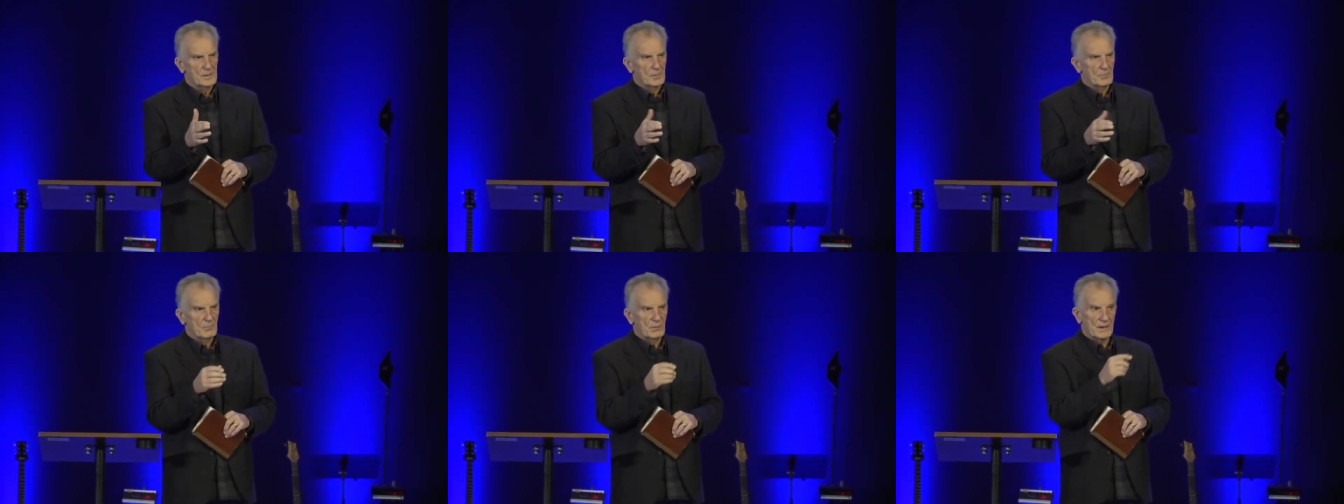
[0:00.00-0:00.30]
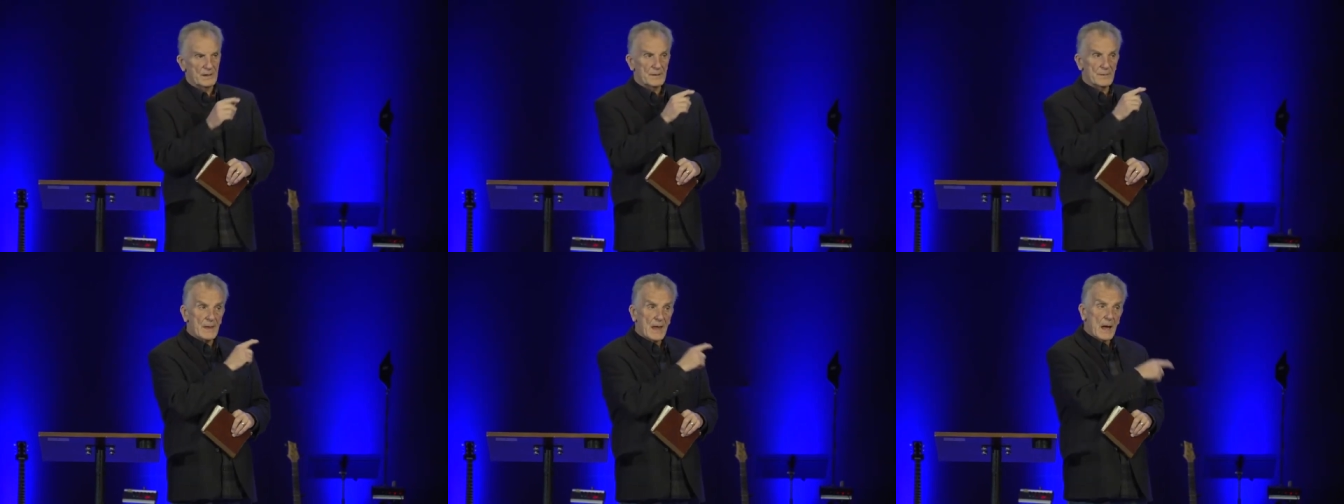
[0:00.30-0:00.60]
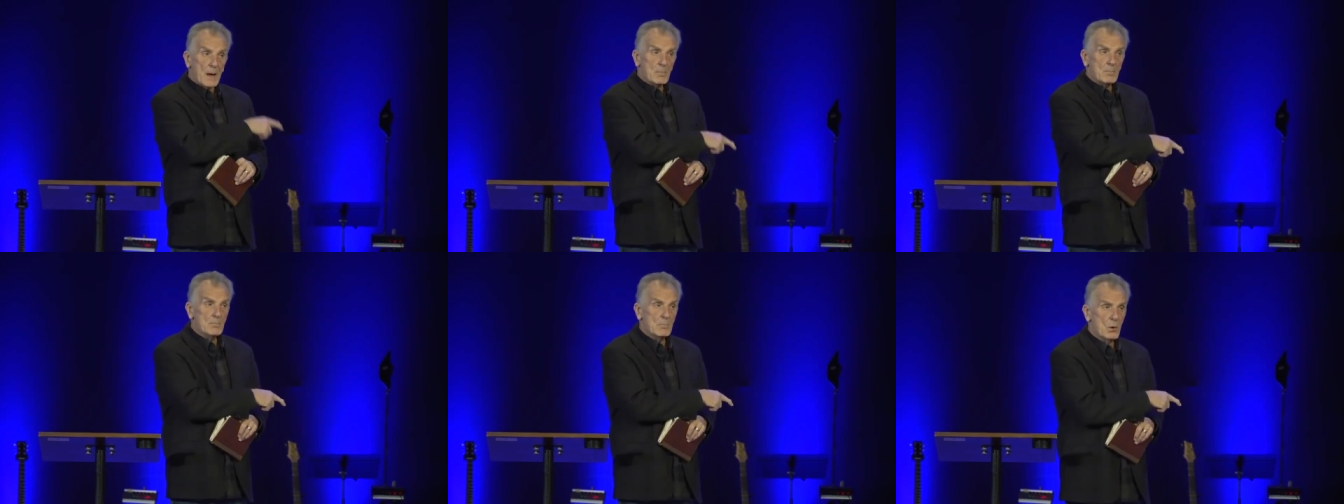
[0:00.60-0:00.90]
But in
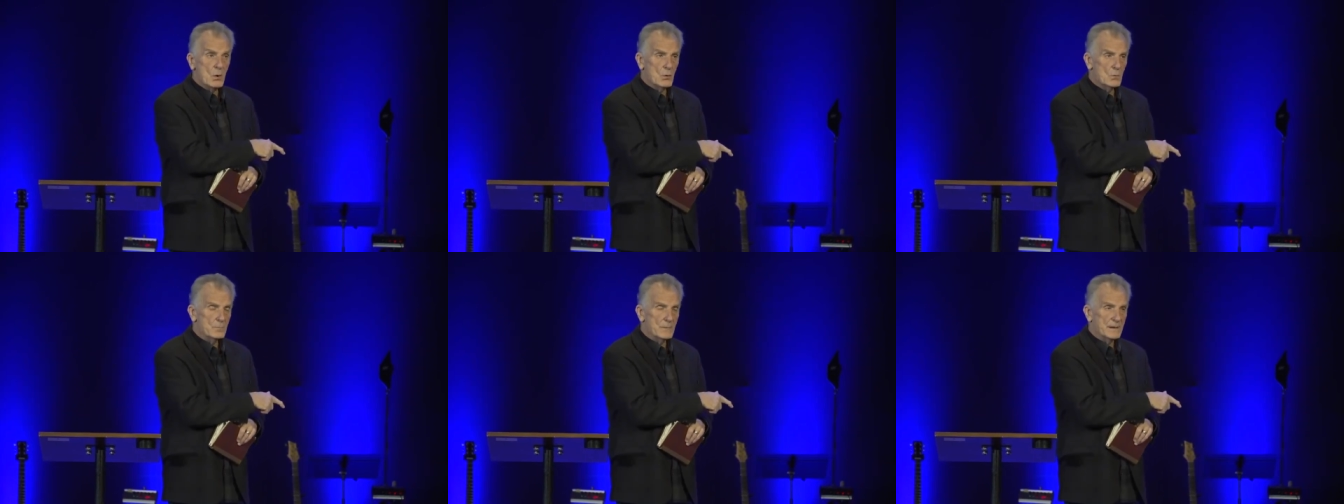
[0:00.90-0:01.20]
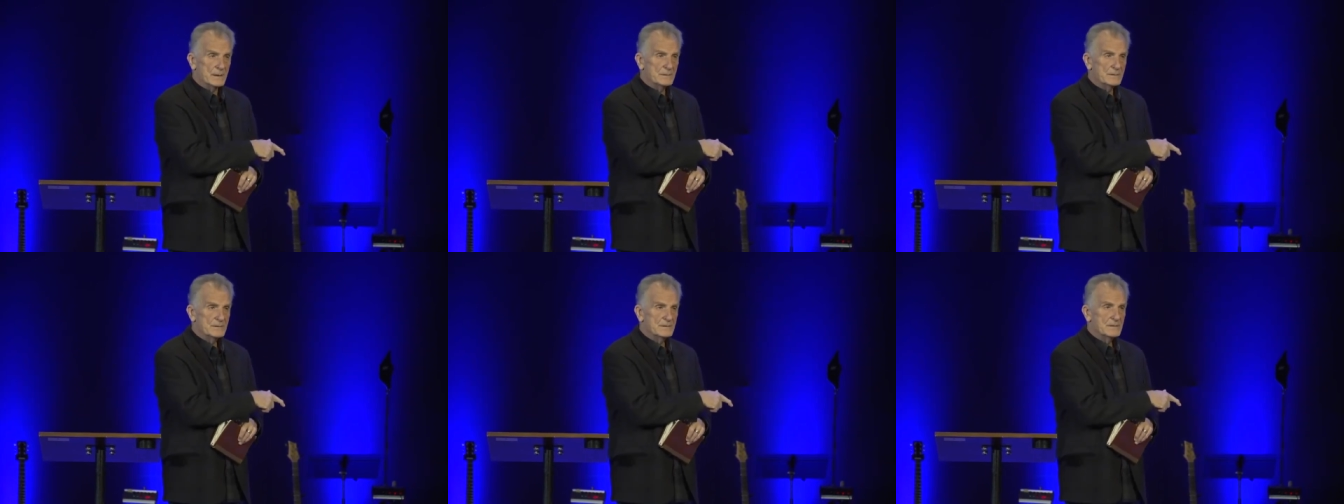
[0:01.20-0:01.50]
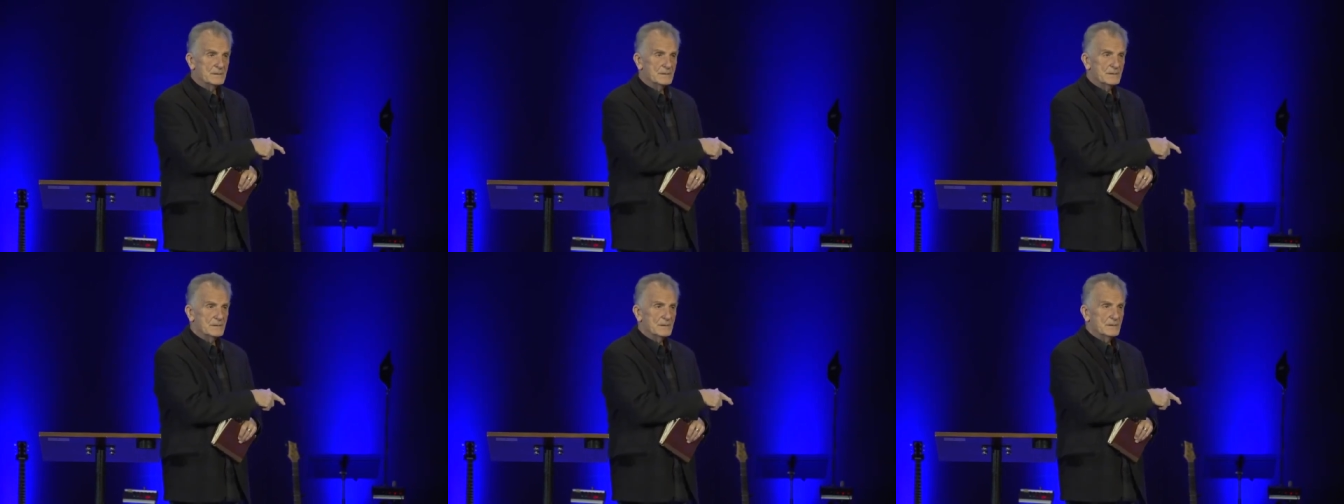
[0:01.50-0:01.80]
that moment,
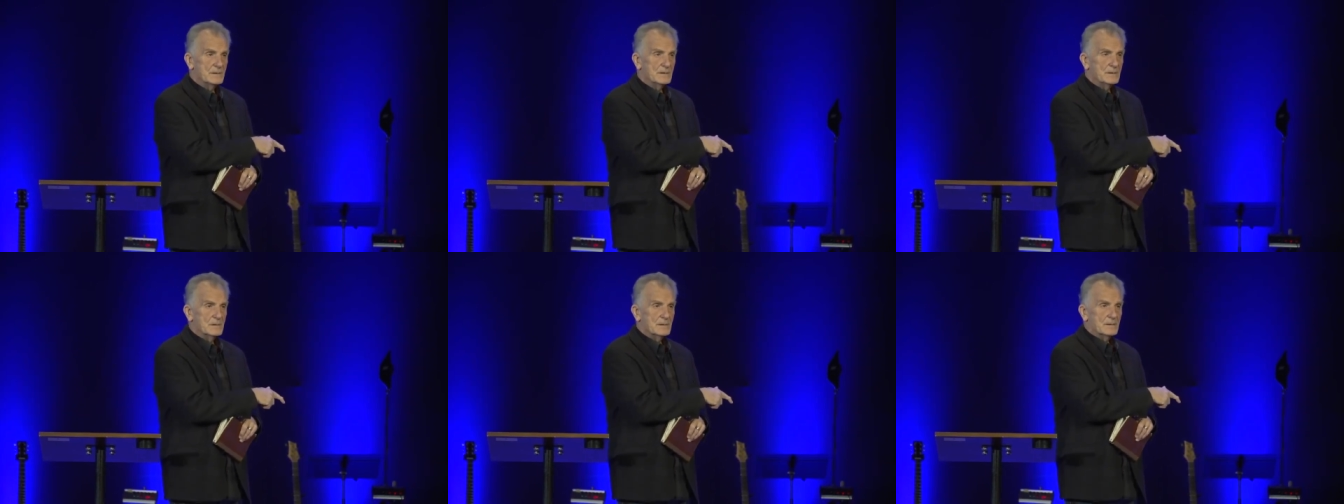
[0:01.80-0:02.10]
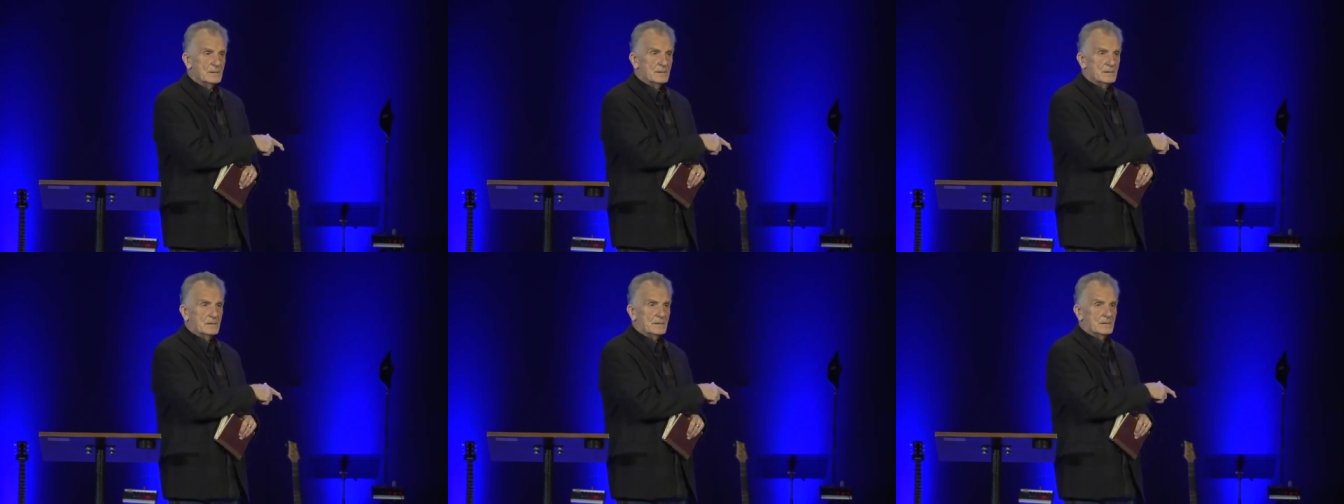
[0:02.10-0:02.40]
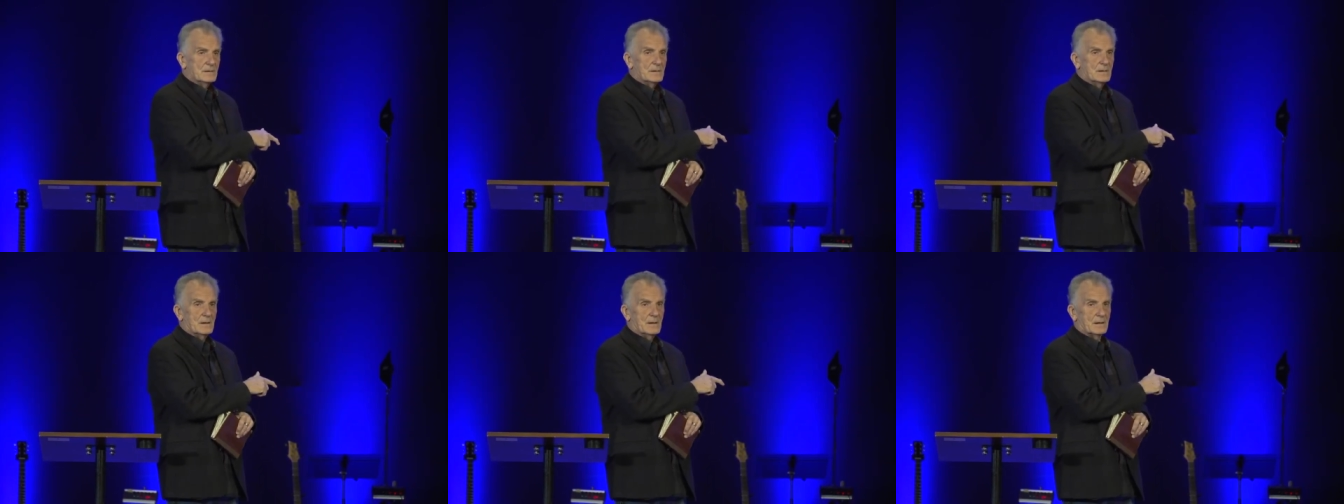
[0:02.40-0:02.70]

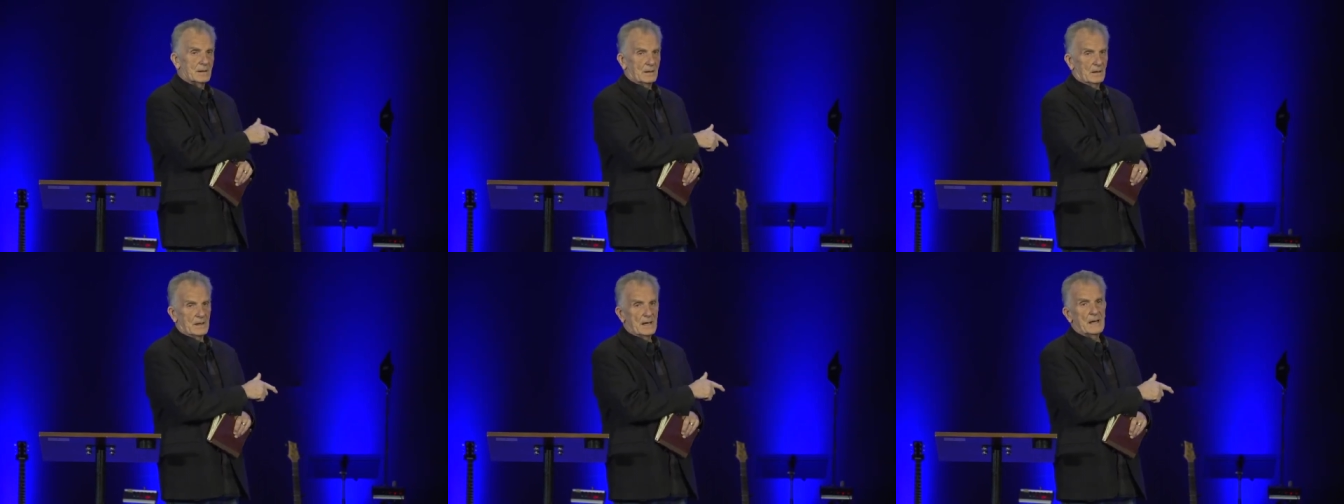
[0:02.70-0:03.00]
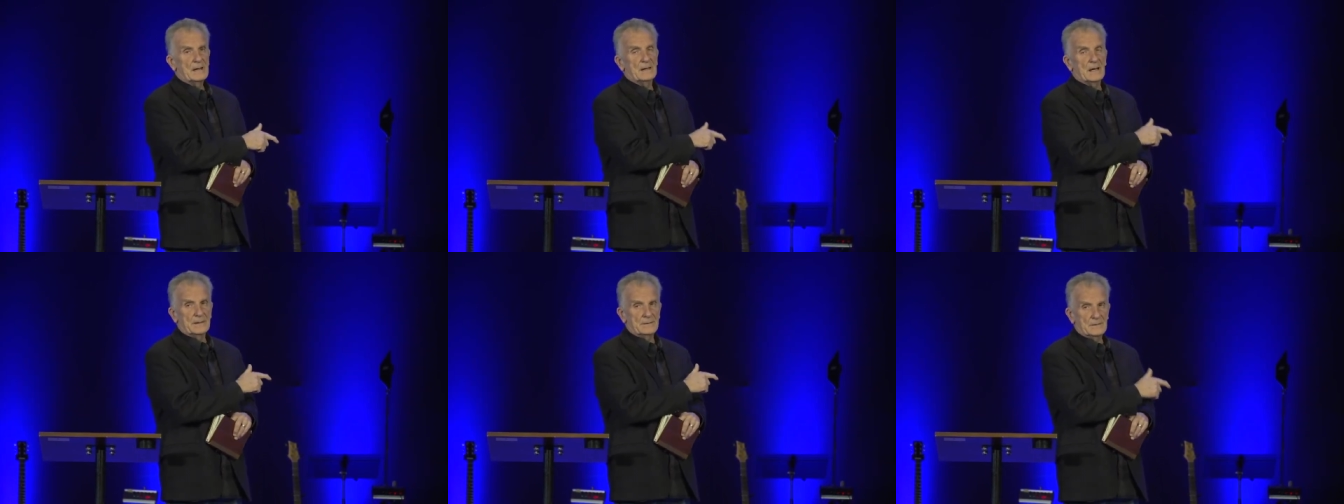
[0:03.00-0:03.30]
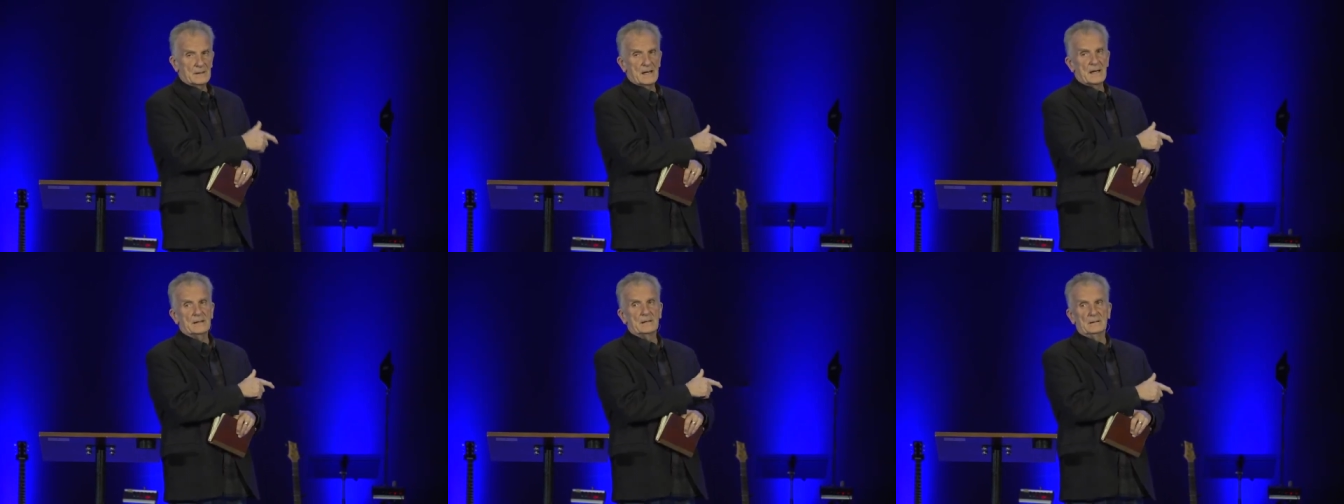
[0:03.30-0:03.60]
on
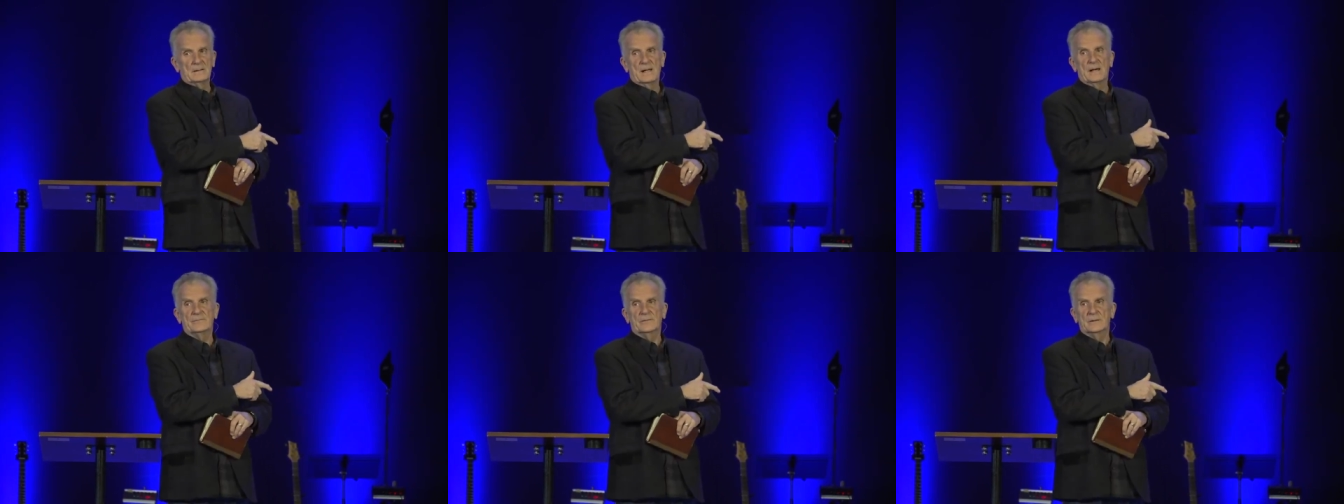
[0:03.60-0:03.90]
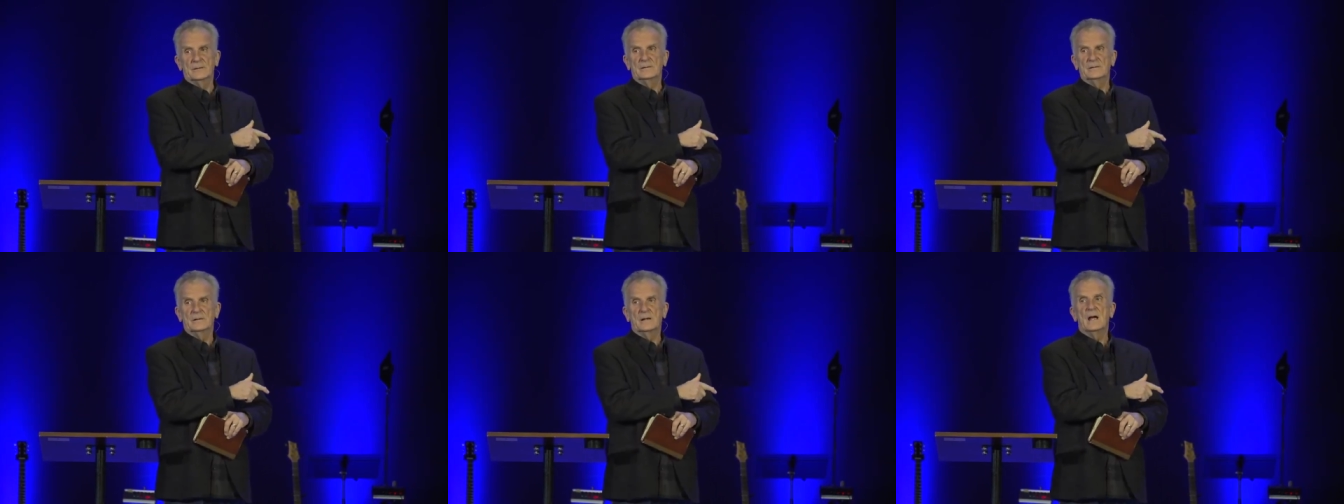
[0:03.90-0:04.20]
9 11,